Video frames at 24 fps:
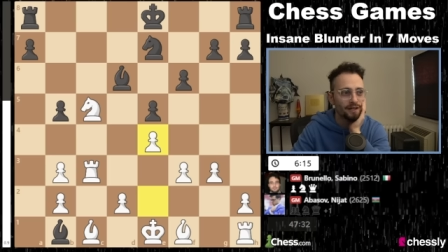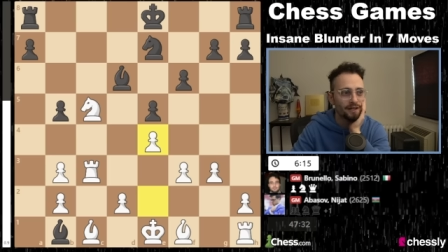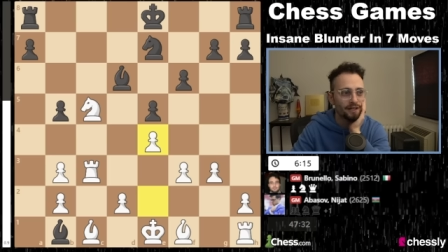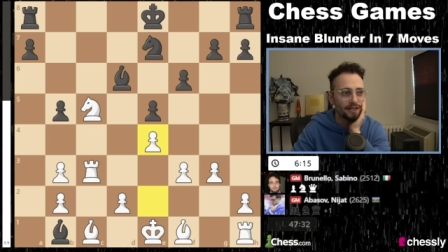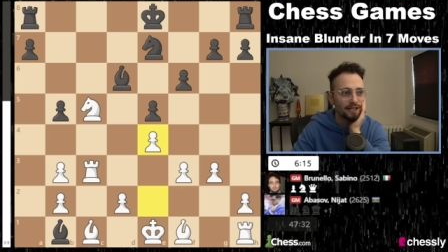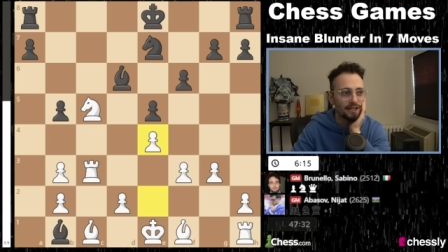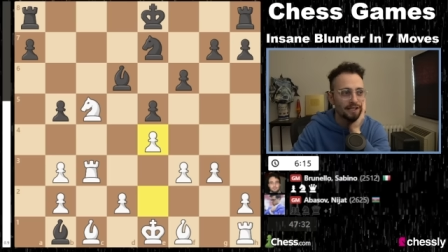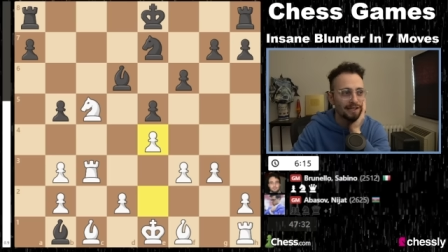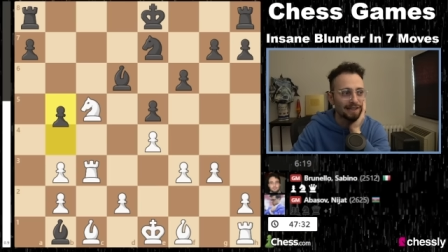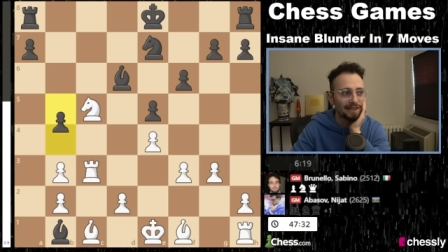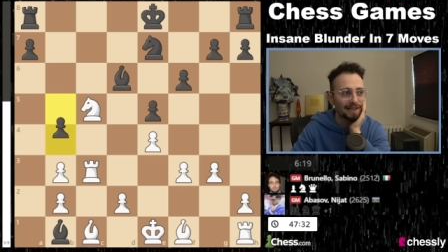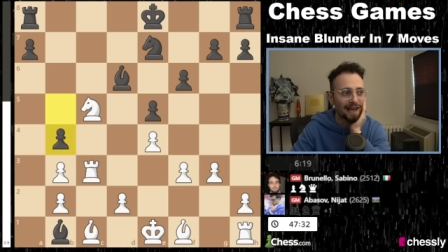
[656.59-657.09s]

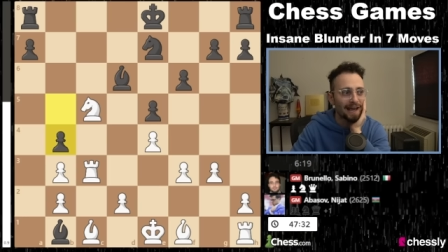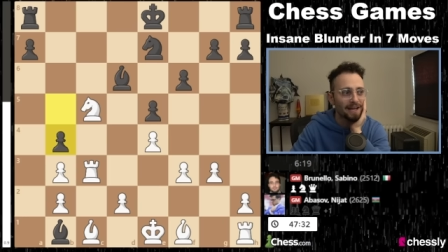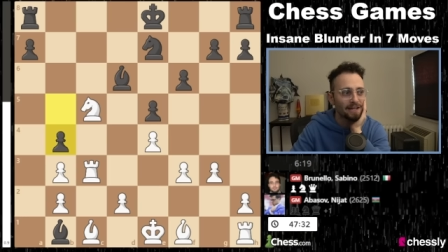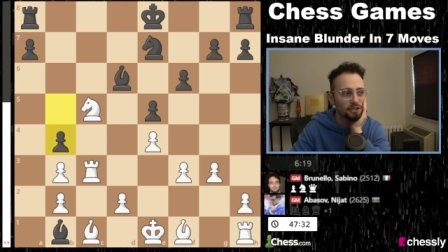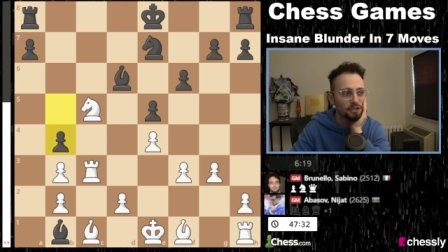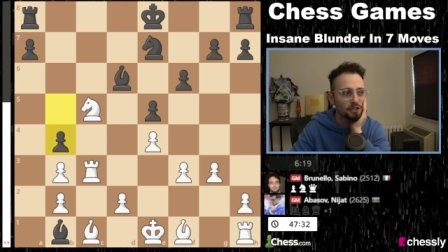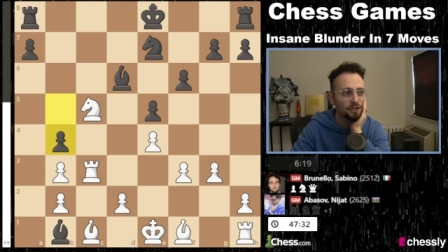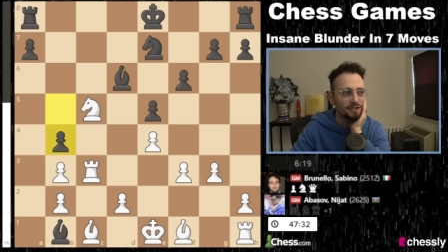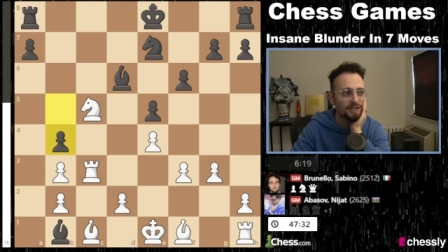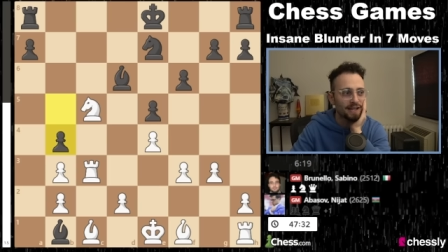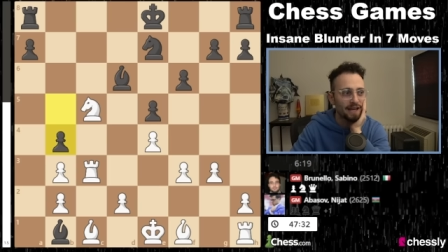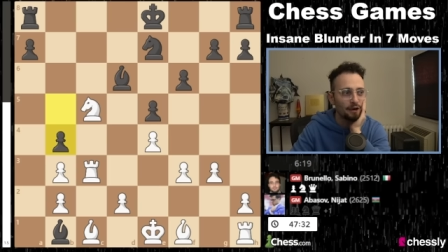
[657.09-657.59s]
He
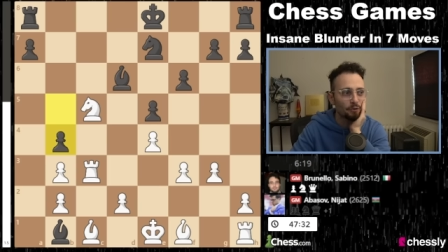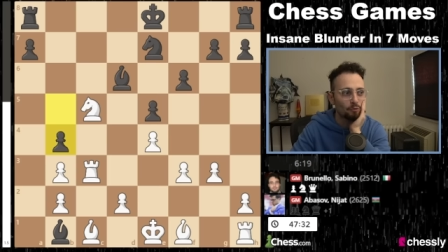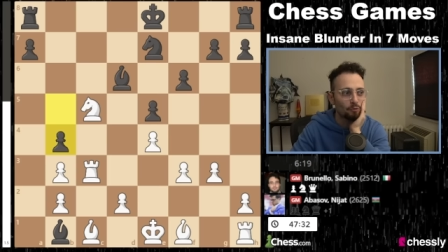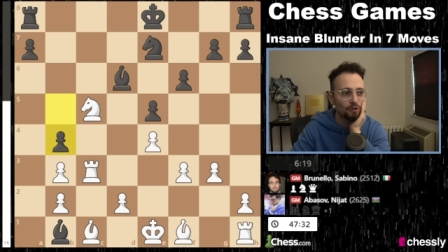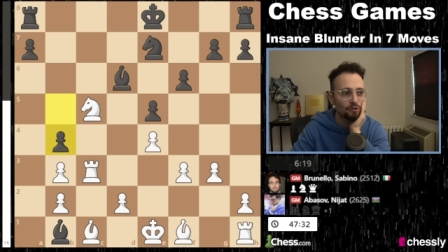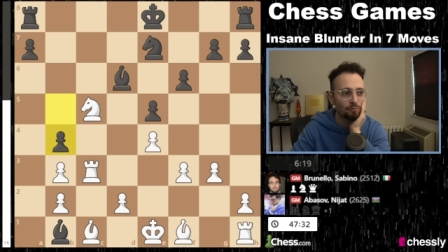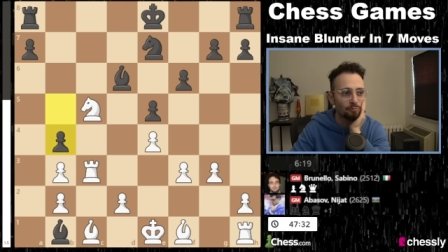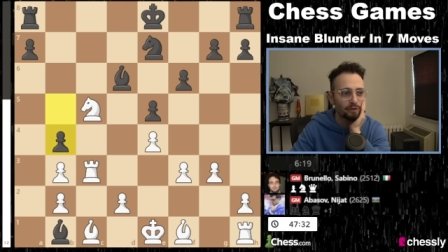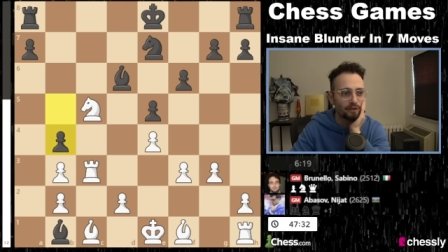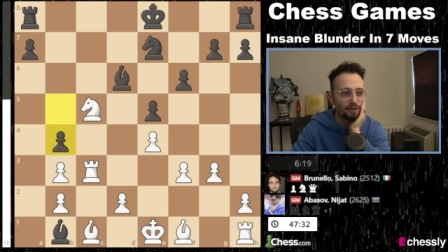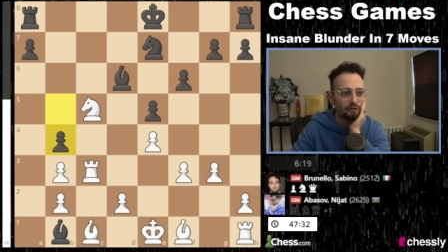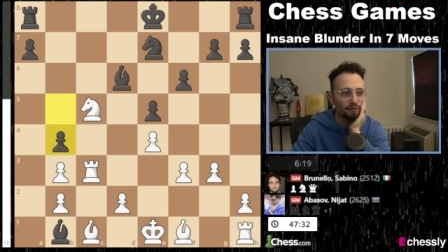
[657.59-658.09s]
lashes out
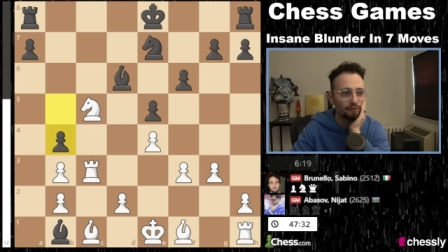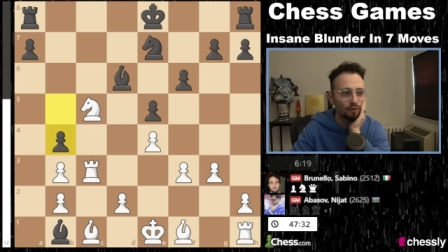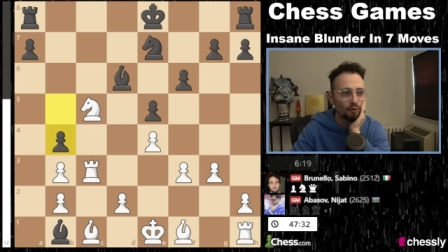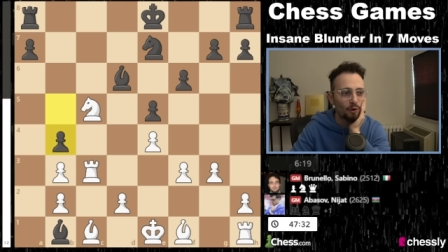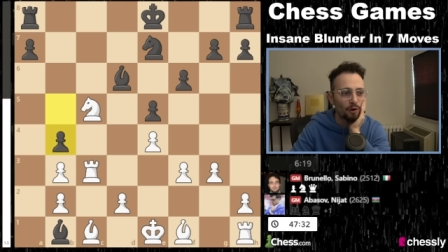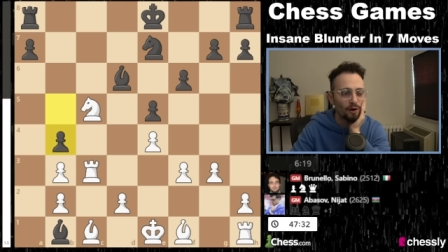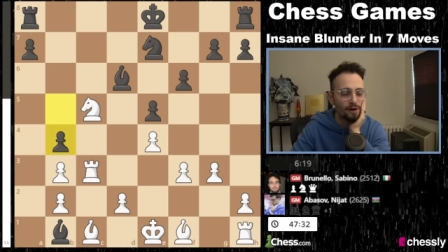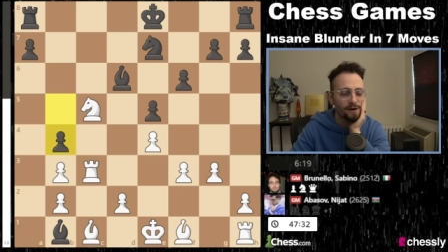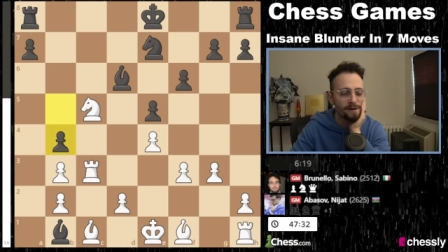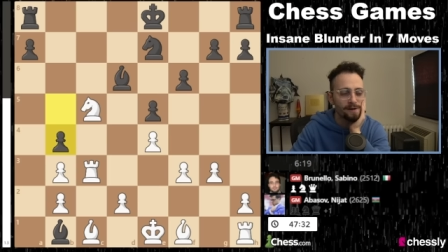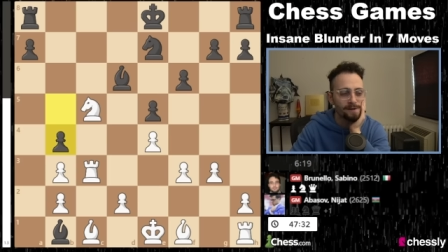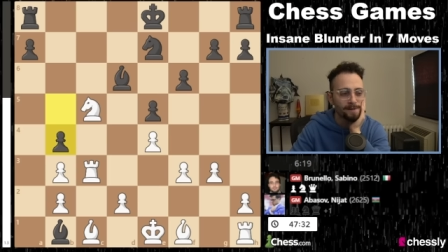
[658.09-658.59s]
with
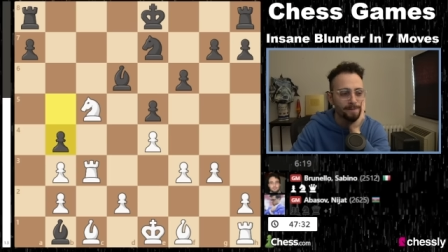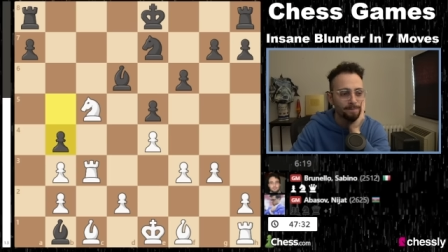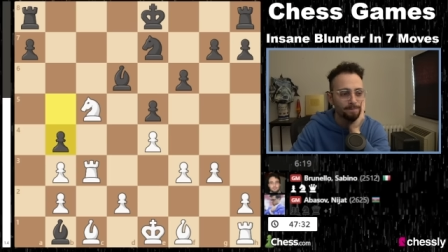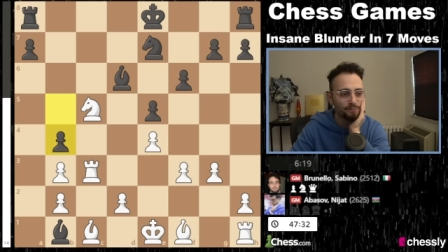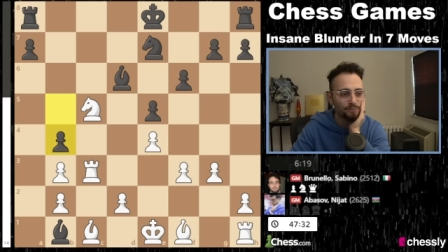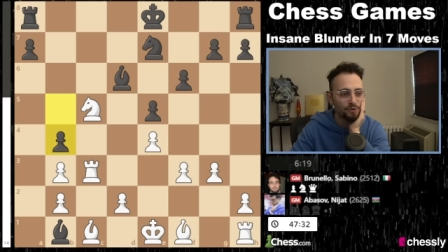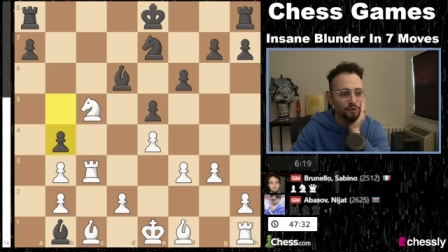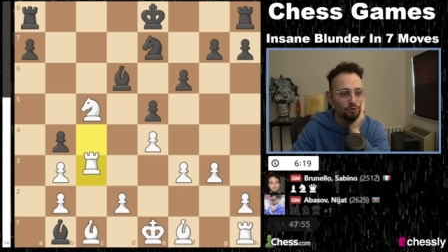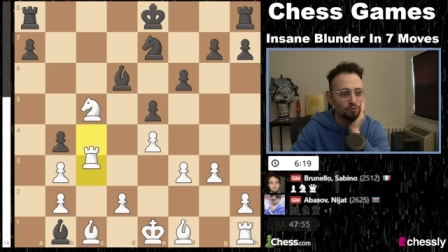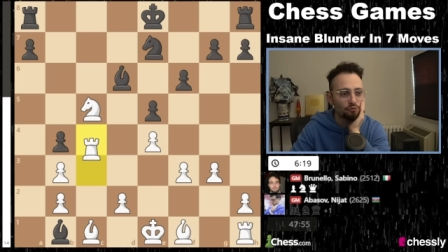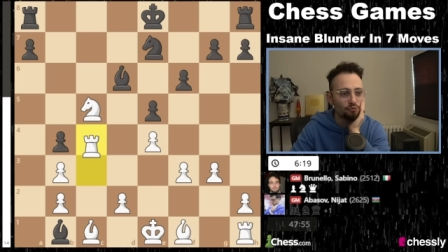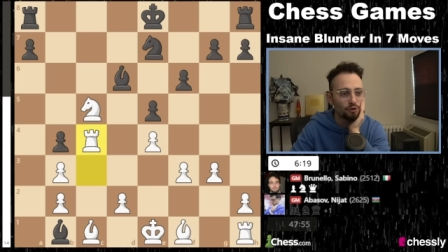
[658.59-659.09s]
b4.
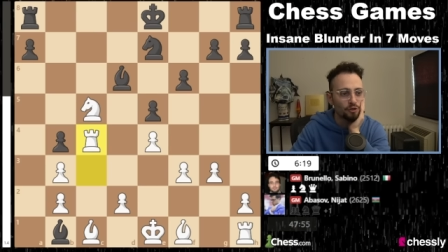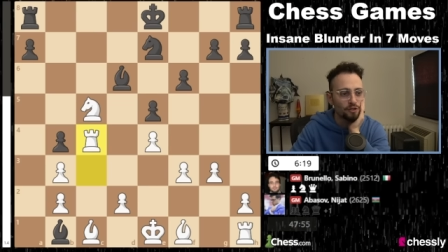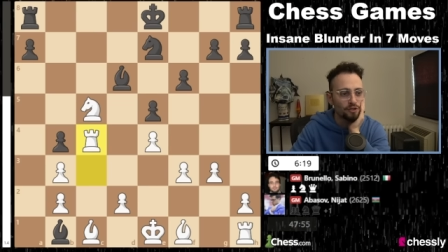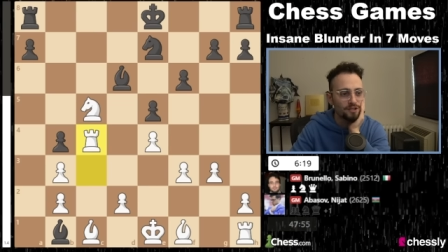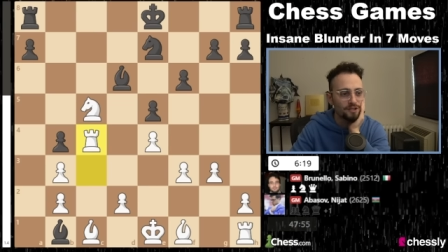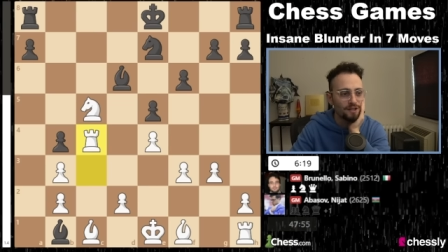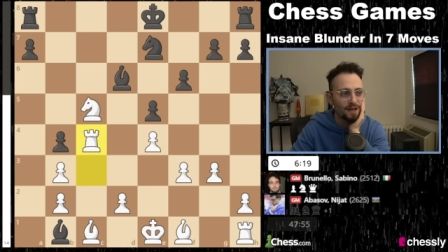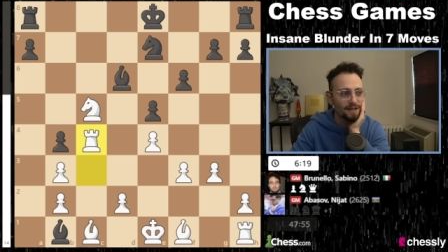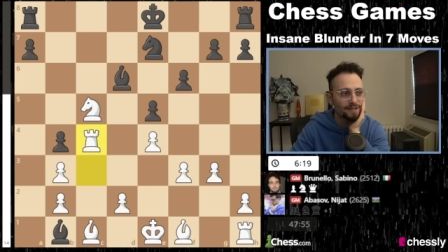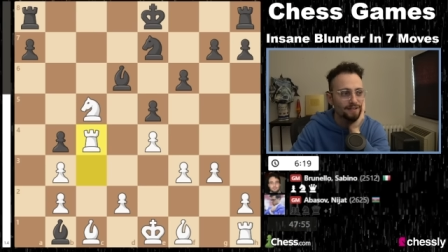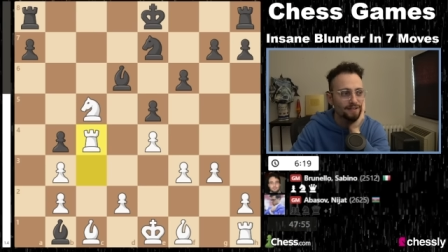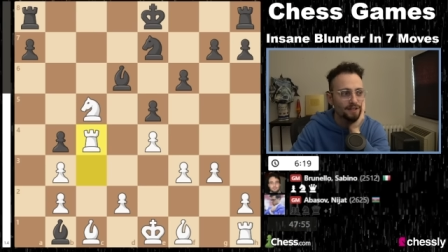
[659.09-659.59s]
The rook
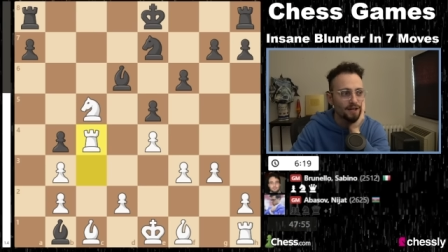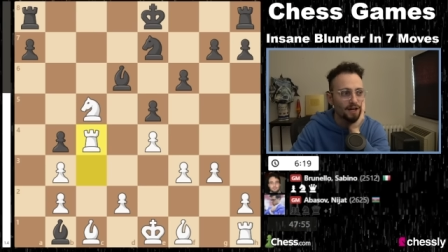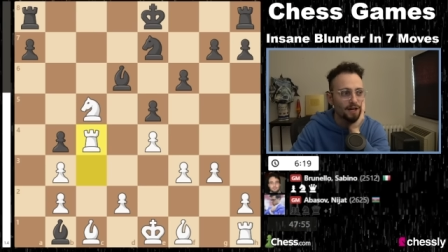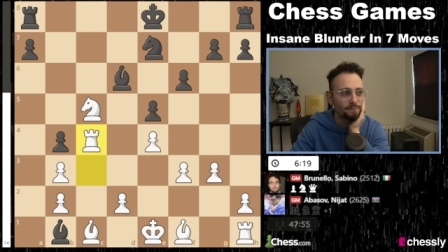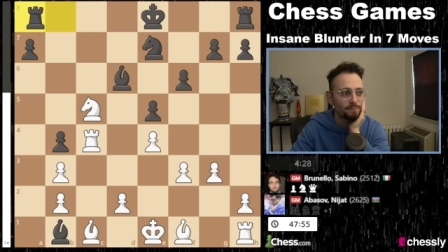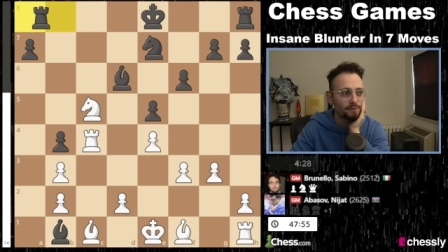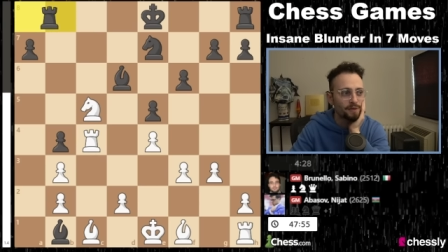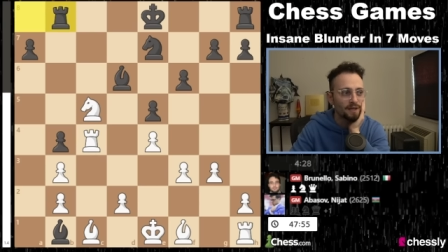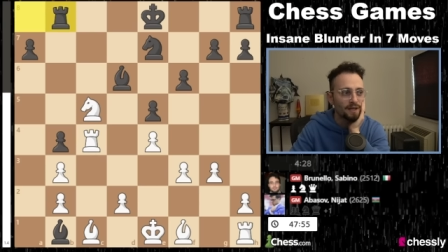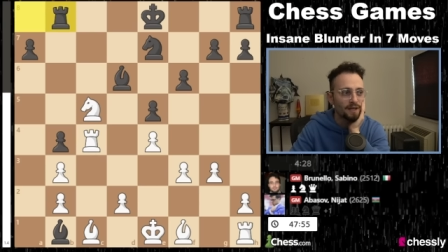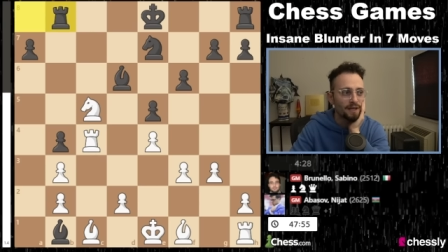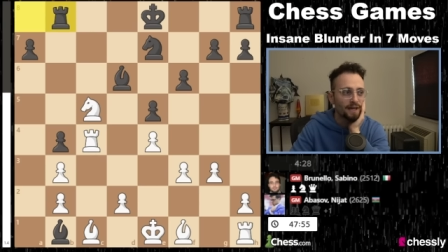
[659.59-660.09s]
slides up.